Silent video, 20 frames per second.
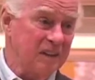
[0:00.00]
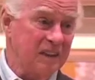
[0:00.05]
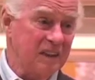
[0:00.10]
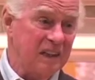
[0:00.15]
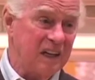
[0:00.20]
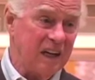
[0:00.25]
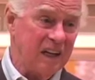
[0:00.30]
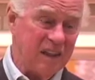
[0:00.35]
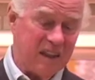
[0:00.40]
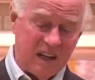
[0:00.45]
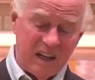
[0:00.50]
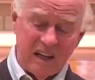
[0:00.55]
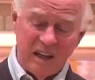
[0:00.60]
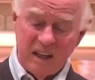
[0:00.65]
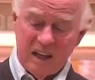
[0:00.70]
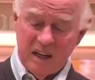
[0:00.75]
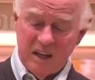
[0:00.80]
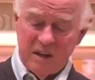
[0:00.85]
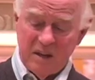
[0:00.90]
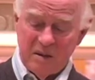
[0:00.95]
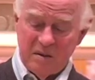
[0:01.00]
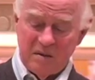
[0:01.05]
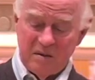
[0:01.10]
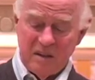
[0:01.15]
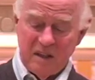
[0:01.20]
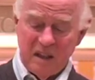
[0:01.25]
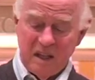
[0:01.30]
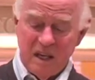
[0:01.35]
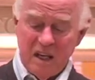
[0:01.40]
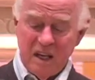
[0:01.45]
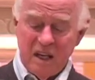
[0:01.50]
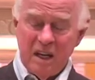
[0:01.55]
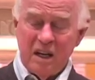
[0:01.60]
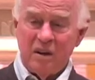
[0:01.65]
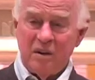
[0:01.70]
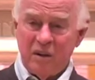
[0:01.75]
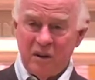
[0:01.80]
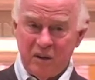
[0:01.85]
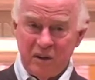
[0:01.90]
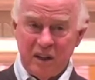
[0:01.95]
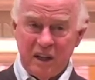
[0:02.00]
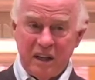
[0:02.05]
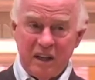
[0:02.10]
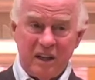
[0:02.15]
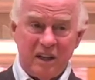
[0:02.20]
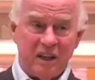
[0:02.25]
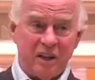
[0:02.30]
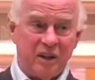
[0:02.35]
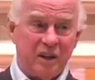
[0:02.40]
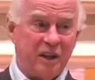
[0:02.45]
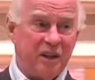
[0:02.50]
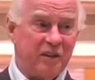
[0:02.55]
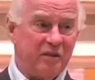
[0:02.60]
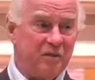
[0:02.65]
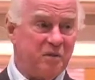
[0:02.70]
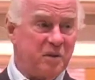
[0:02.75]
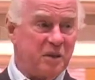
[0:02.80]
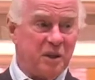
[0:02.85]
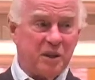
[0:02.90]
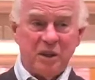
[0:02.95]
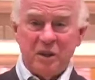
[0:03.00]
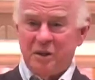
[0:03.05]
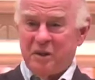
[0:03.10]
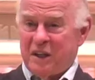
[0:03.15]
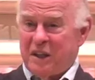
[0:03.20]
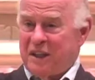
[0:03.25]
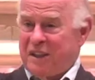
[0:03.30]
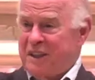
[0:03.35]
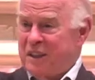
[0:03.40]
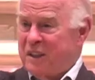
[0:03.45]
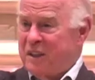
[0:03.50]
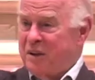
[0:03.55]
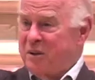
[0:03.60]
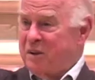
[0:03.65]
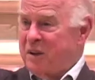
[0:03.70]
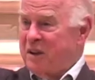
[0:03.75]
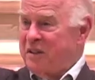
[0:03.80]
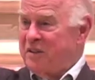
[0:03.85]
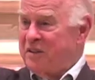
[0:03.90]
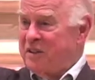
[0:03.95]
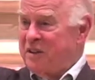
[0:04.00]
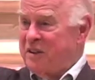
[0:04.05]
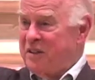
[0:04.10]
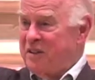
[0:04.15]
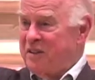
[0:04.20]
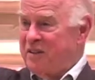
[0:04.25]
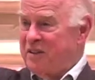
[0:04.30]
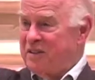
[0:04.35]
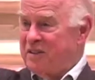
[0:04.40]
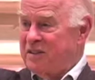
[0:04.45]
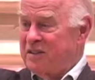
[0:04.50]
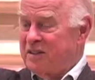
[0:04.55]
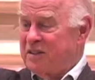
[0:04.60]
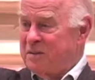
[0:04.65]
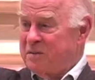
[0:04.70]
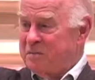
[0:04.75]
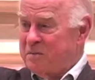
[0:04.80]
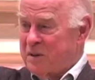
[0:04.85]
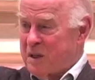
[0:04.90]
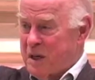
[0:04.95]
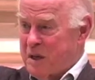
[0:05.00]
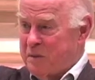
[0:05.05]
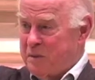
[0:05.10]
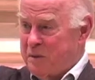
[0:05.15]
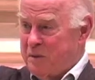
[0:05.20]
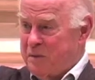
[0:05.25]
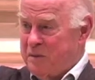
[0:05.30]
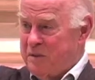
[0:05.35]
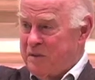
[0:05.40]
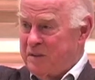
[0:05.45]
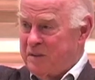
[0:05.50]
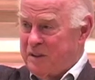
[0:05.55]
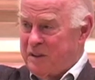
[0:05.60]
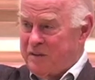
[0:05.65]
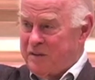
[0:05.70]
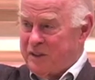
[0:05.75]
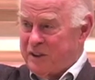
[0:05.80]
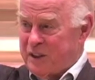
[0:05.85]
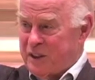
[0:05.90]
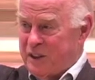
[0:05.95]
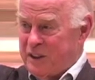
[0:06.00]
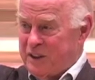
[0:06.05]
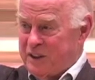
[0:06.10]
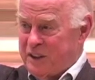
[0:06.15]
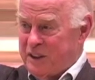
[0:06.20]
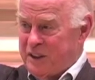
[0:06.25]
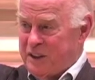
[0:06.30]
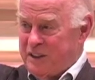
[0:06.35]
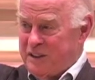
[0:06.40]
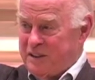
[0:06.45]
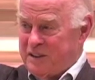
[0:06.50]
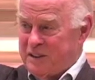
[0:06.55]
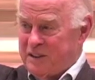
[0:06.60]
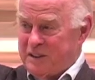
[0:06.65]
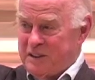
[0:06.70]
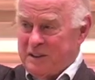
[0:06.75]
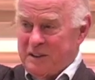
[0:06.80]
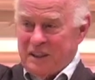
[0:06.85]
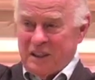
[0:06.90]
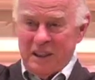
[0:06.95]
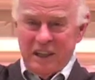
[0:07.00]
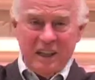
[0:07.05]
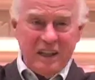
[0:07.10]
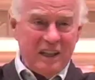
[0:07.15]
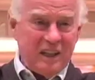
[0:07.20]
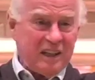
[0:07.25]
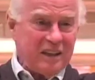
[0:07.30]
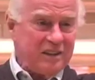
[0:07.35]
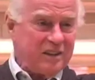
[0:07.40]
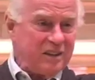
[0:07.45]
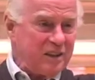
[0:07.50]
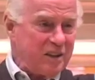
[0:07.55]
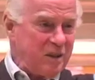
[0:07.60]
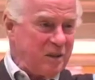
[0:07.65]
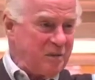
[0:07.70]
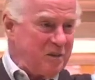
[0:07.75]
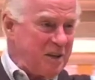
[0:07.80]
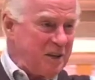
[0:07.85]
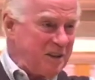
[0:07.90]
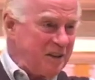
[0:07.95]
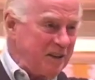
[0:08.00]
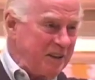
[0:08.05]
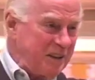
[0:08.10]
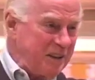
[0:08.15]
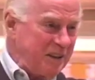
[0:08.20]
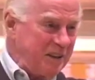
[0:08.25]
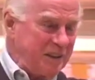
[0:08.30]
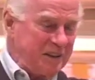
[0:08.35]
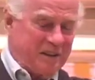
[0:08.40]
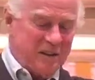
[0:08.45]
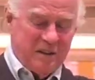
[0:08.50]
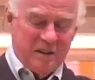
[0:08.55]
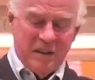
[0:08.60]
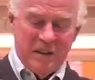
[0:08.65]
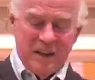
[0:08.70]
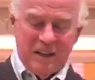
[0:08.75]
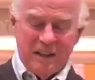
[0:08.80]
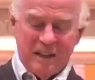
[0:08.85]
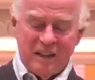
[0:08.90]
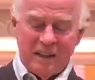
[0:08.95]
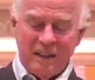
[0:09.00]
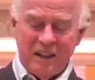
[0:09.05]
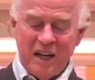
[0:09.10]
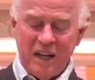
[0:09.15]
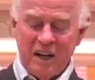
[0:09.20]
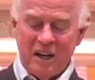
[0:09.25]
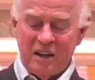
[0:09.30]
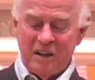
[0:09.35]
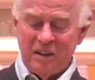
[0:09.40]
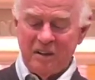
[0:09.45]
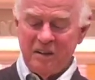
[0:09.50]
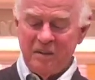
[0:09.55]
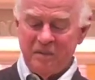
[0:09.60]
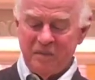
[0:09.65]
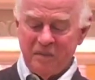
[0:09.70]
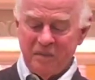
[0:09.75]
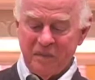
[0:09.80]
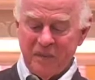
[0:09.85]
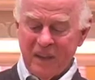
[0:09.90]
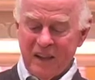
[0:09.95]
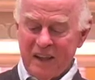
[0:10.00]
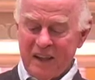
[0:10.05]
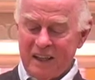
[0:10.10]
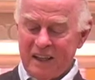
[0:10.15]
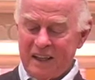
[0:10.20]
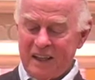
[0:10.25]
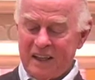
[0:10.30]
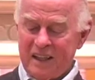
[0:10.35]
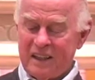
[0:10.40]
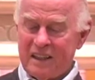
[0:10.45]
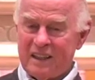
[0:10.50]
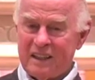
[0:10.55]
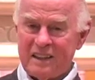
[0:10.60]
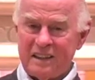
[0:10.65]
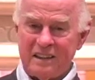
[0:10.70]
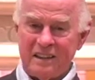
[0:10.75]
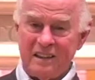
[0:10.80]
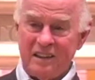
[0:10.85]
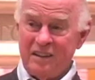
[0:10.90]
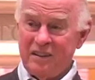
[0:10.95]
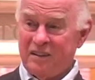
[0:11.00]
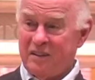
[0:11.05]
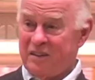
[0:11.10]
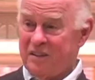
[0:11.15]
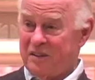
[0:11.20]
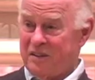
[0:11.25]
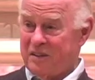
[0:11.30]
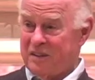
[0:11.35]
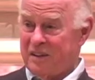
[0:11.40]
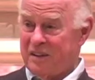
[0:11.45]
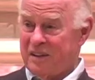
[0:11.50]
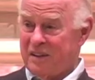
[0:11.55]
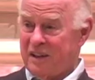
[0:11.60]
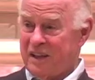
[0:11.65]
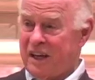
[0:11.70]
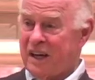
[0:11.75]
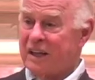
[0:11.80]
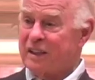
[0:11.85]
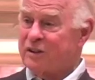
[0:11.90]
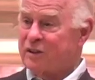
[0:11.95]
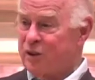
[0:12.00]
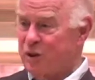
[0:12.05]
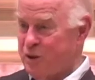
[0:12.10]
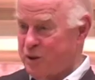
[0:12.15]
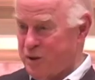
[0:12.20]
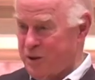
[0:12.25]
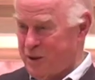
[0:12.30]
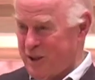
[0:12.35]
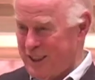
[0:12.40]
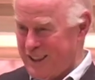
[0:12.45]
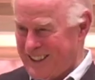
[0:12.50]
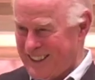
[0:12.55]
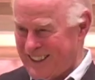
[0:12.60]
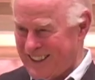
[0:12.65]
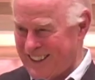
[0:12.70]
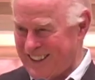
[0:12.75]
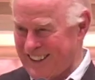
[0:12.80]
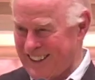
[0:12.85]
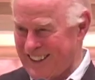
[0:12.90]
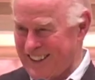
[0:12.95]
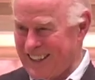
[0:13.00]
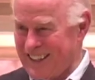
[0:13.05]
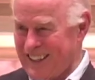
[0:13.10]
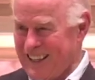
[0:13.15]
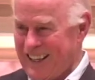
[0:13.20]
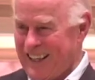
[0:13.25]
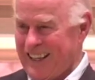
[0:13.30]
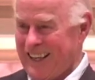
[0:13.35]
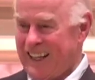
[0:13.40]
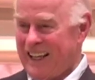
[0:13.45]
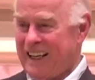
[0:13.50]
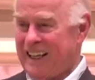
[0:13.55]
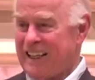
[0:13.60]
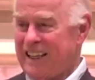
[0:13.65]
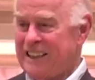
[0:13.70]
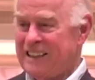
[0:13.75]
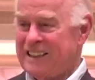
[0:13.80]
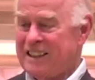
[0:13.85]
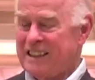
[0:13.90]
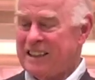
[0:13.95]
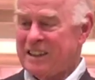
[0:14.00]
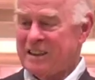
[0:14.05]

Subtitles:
I think I am. Okay, are everybody all right? Any questions, problems, difficulties, exclamations? Because now this is act two. And